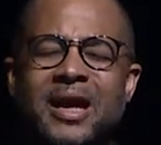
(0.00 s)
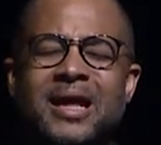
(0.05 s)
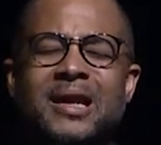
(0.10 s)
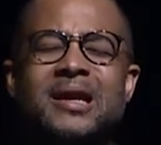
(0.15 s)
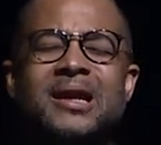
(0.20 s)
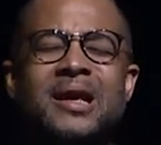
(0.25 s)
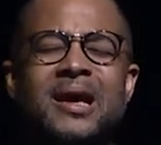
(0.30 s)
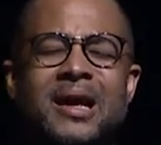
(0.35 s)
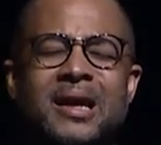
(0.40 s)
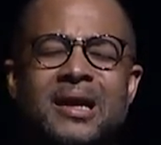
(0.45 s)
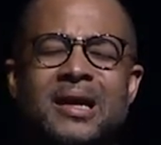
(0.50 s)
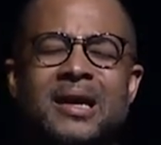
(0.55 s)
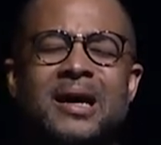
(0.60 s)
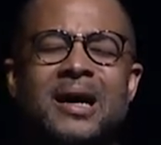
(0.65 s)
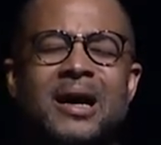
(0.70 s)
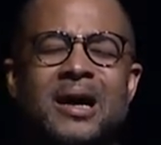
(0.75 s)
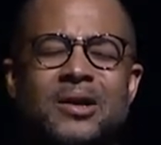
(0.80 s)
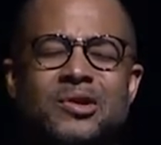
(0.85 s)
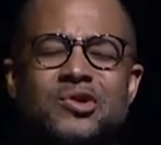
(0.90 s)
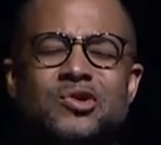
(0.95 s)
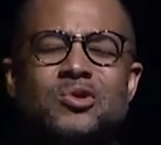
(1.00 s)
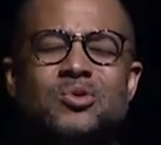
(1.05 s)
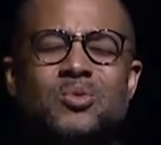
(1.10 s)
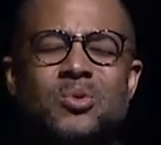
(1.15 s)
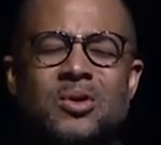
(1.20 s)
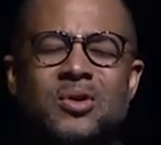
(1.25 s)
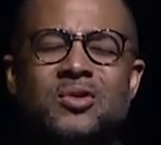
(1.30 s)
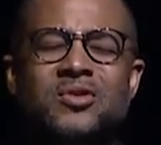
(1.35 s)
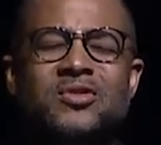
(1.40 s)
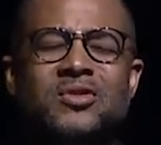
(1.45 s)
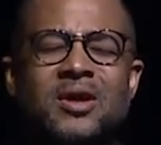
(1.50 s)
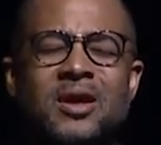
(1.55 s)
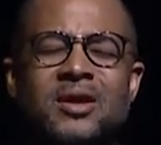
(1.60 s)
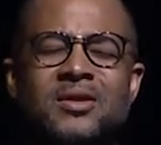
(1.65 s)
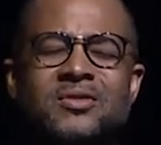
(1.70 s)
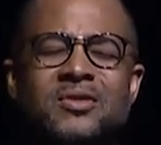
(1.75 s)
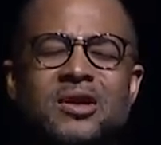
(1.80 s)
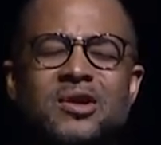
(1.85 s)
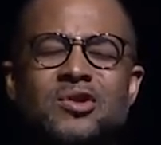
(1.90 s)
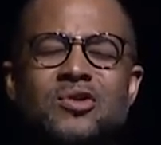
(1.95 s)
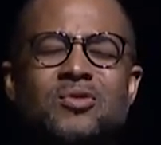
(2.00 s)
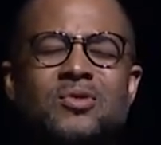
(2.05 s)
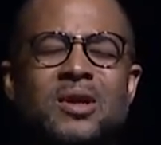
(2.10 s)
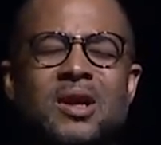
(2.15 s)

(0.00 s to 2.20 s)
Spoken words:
And yet, God, your word says that you